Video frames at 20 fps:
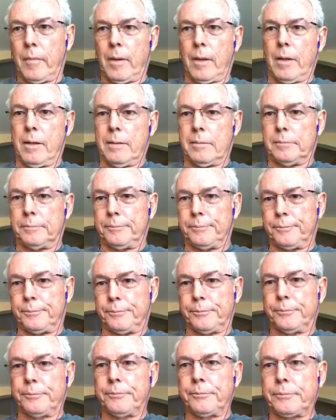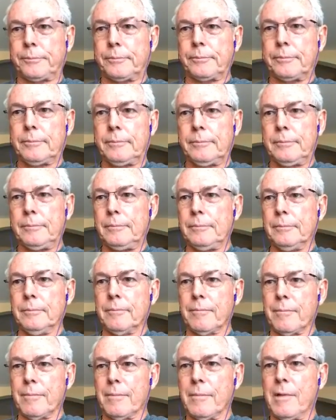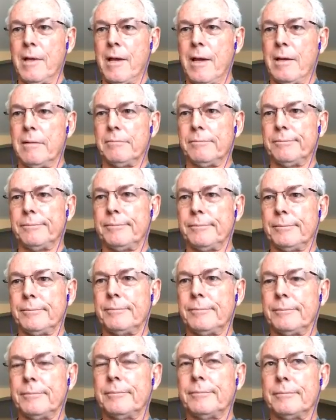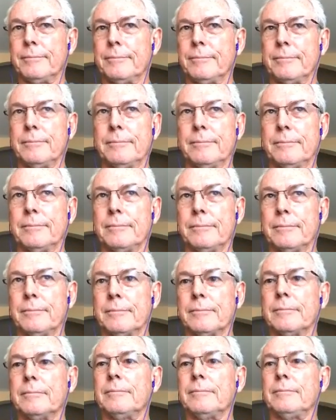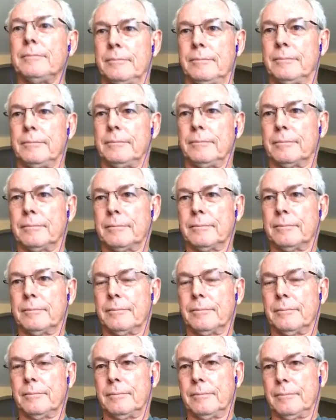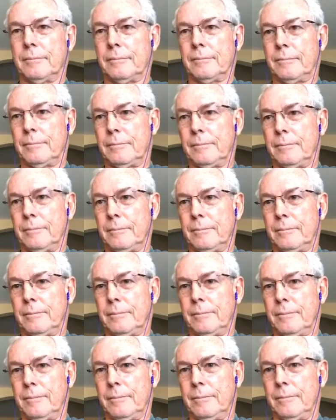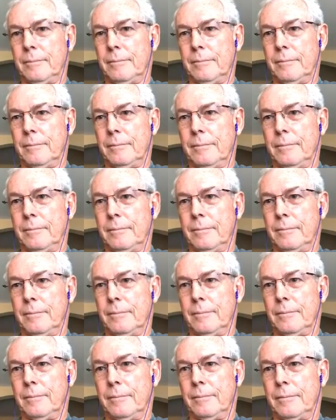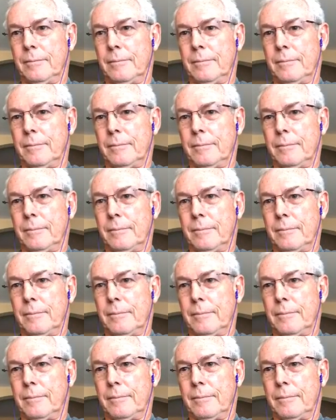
The person shown says nothing.